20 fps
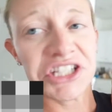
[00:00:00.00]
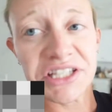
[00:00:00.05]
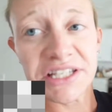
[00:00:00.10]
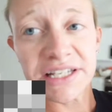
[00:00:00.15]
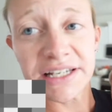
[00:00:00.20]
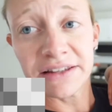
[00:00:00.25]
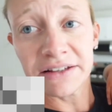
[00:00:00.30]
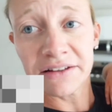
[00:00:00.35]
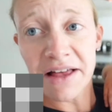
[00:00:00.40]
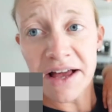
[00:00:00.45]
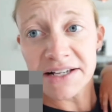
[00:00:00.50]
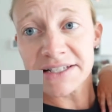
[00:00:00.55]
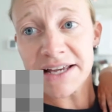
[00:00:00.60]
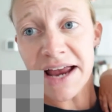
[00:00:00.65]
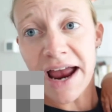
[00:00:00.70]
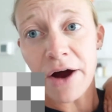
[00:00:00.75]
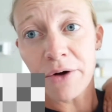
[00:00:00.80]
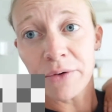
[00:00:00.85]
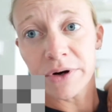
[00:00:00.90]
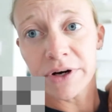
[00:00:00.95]
in the last
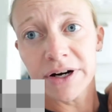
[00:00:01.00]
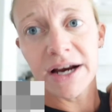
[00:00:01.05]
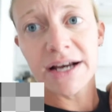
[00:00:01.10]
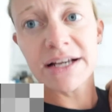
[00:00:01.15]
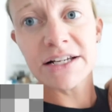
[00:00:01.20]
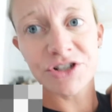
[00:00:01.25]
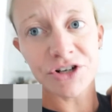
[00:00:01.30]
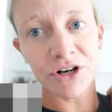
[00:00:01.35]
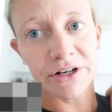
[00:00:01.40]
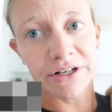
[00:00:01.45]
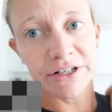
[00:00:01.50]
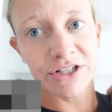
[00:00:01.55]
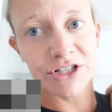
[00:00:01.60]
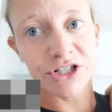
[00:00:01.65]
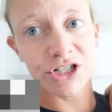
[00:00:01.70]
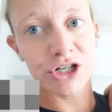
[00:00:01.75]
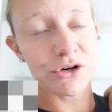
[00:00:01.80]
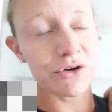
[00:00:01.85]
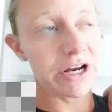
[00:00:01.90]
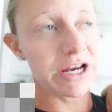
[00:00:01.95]
hour has started
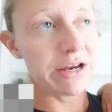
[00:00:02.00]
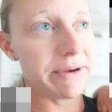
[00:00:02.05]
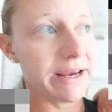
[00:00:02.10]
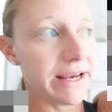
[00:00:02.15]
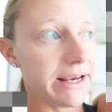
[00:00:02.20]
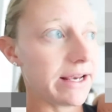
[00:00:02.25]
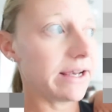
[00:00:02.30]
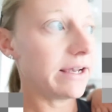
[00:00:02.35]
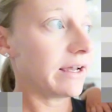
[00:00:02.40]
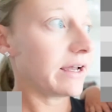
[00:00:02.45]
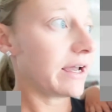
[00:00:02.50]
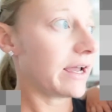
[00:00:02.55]
screaming and